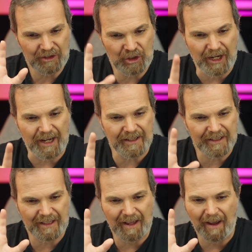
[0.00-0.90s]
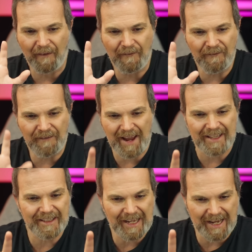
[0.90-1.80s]
just
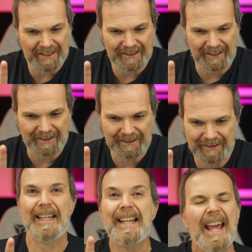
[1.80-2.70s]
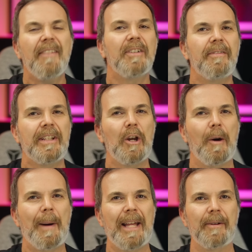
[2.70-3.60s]
fantastic. In every
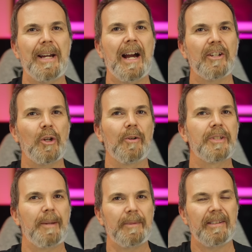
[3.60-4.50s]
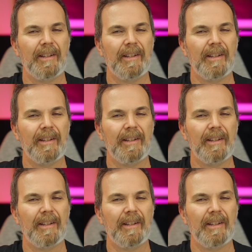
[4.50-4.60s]
video, by the way, I showed something